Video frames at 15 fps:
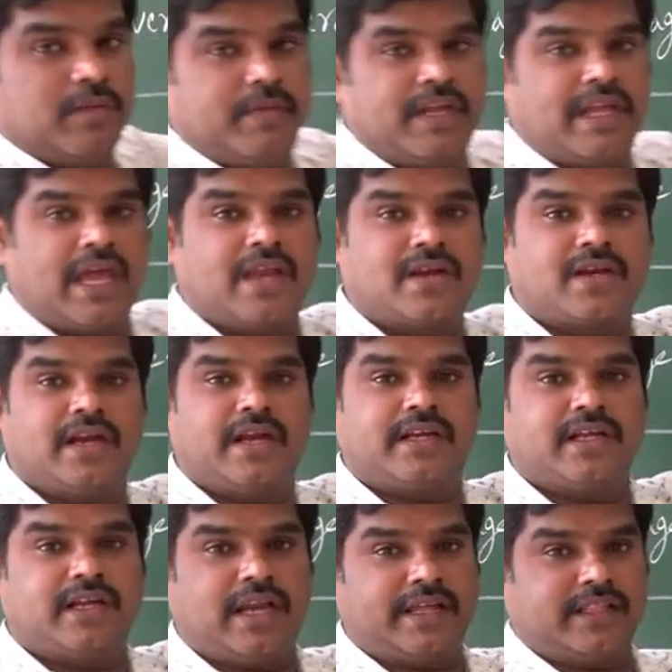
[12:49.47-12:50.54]
be
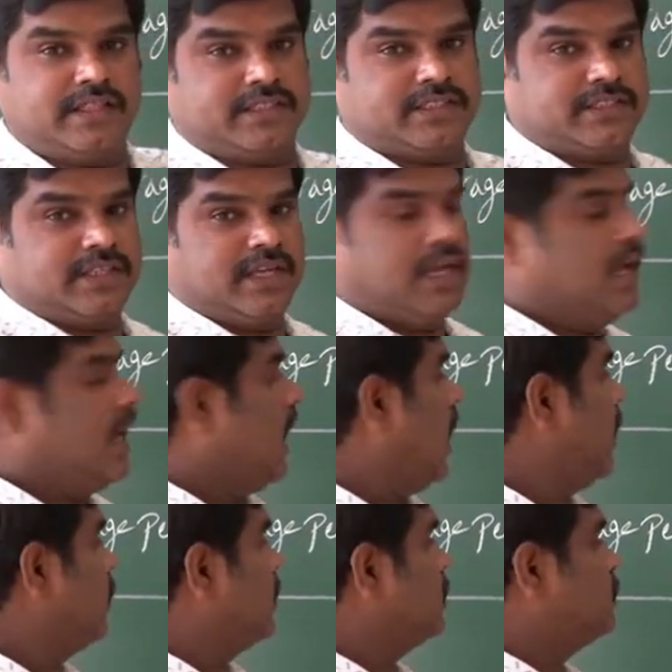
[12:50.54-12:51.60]
calculating like this.
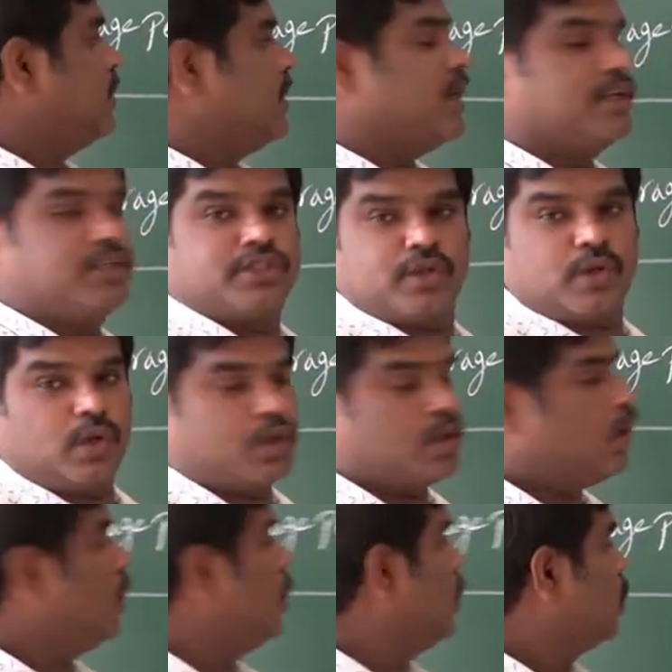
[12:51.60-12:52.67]
Average period is equal to
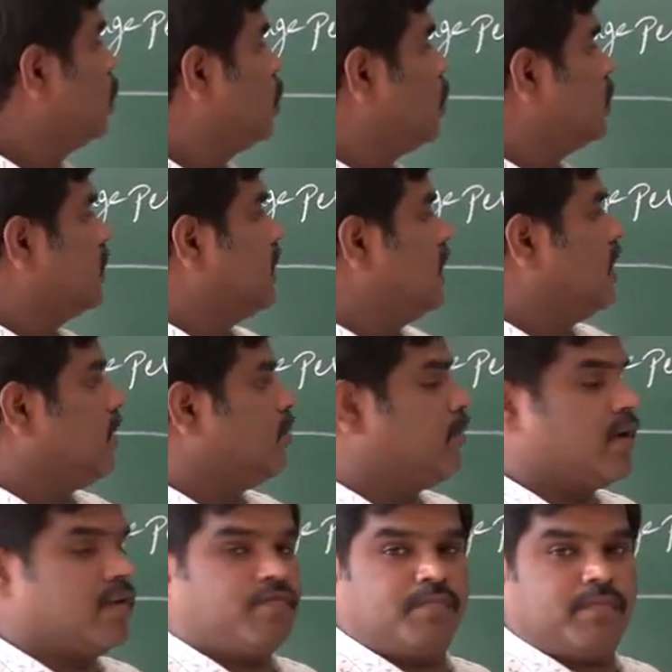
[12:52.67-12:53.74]
total number
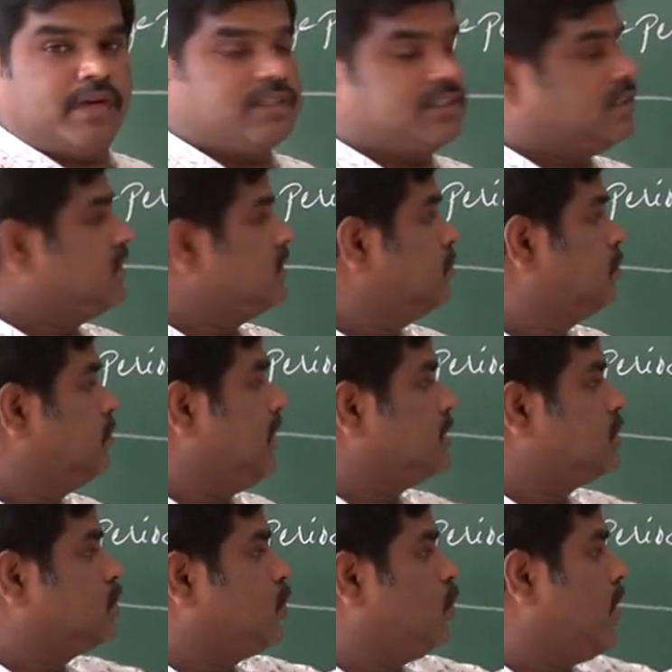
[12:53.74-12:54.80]
of months plus
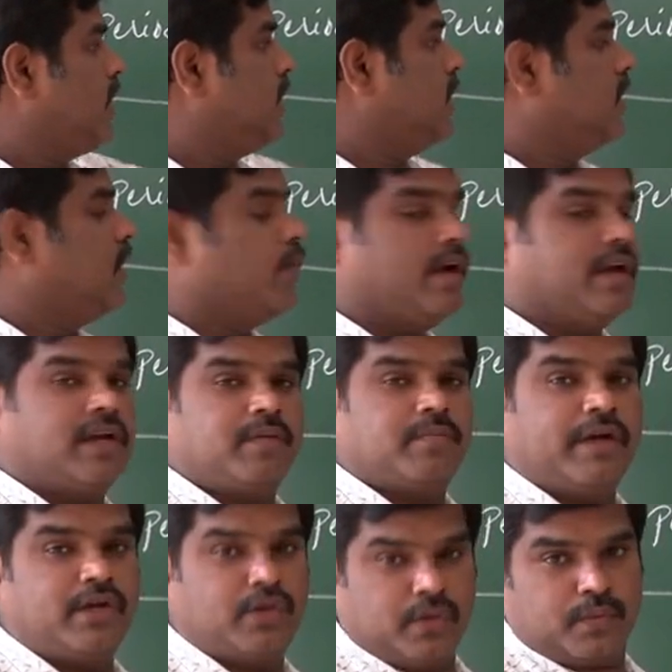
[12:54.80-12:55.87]
1 divided
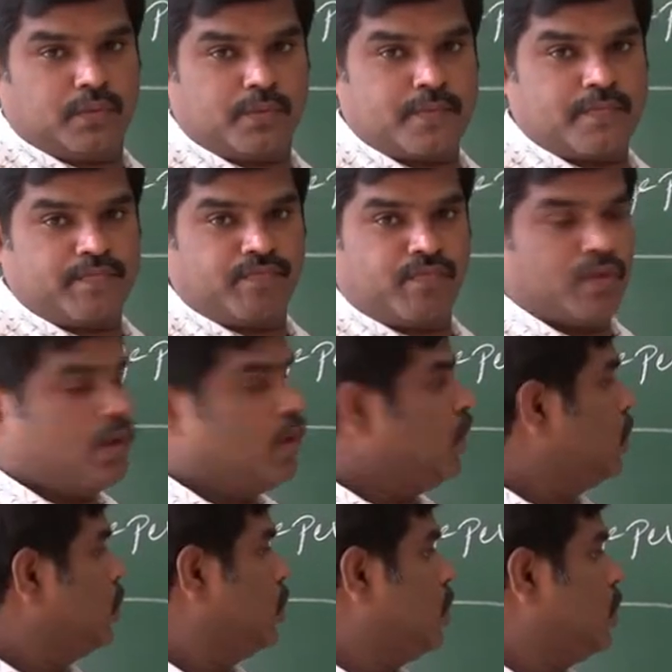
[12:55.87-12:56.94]
by 2.
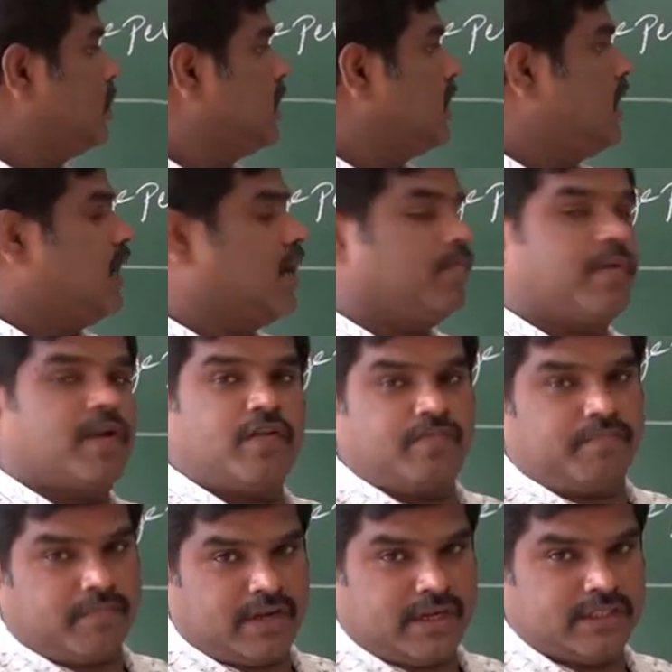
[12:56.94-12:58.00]
Total number of
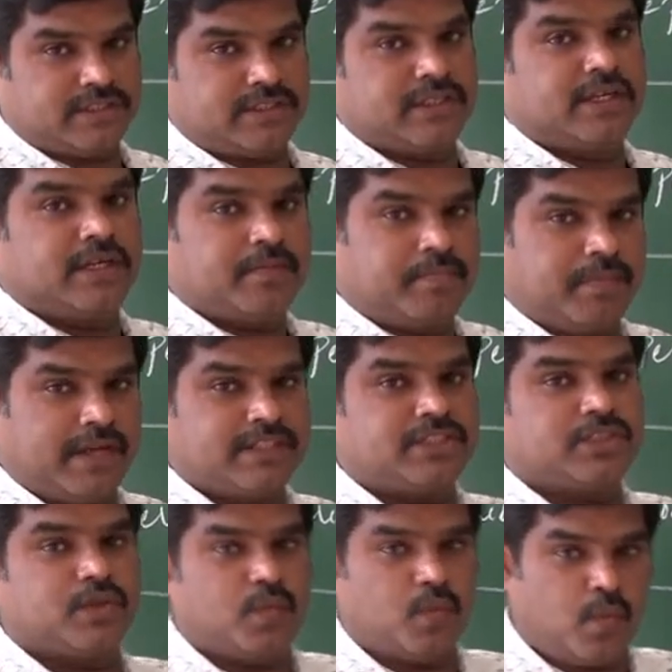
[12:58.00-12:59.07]
months
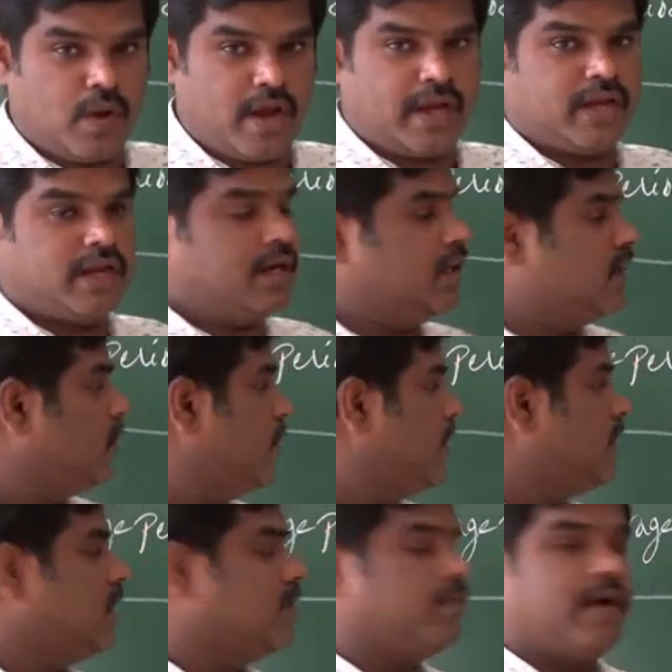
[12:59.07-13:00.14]
plus 1
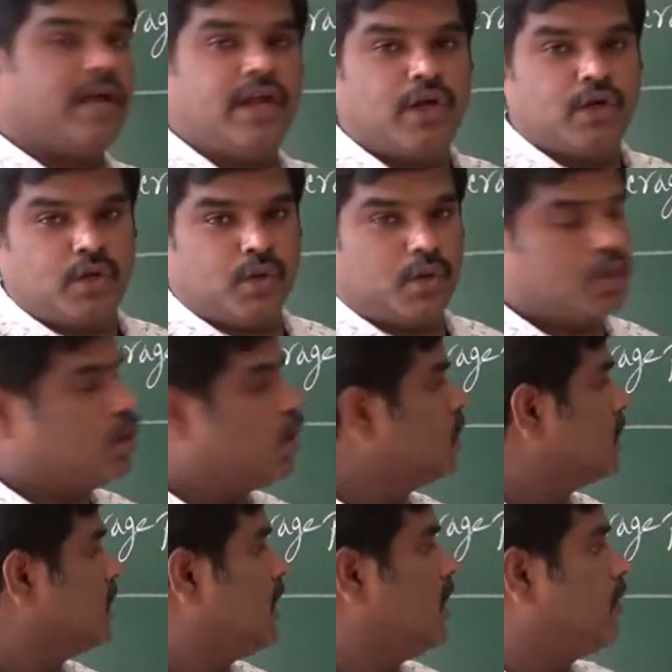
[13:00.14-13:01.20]
divided by 2.
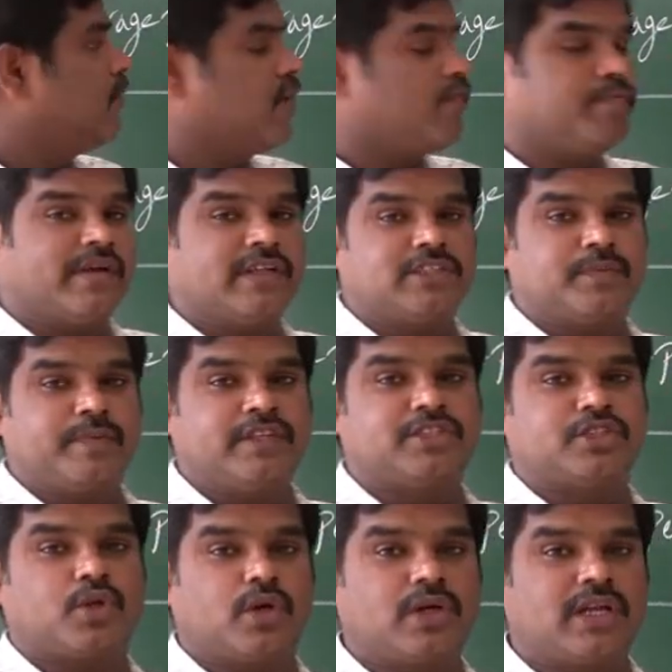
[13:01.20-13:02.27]
Total number of months
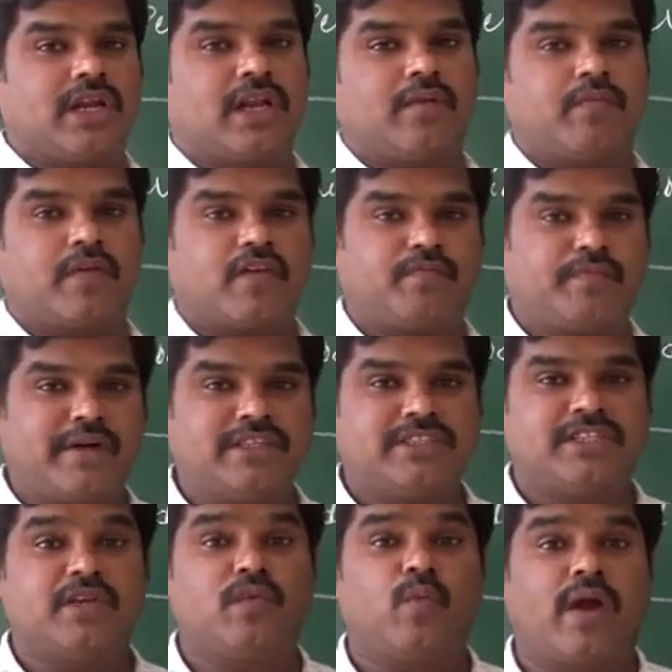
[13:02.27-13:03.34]
means total number of months
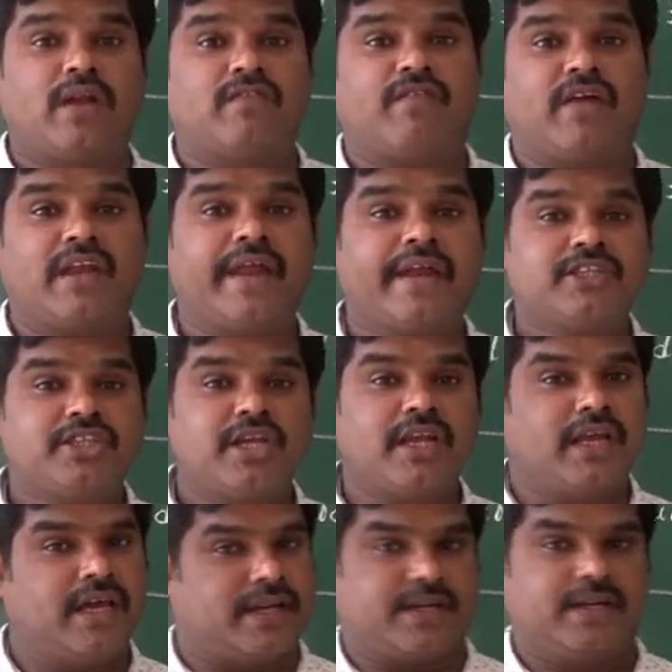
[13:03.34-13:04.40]
in one financial year.